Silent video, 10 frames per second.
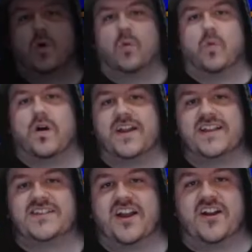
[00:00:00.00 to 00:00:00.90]
What
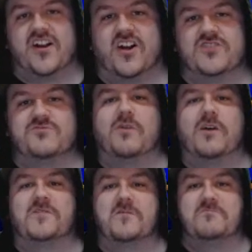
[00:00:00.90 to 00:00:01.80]
is going on, guys?
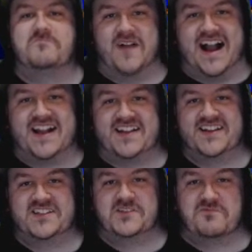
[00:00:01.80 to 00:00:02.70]
Welcome back
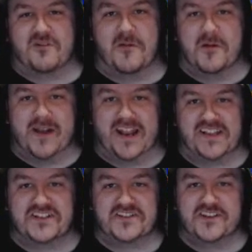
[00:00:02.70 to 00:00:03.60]
to Premier
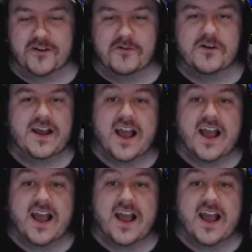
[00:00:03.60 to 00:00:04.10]
Manager 2.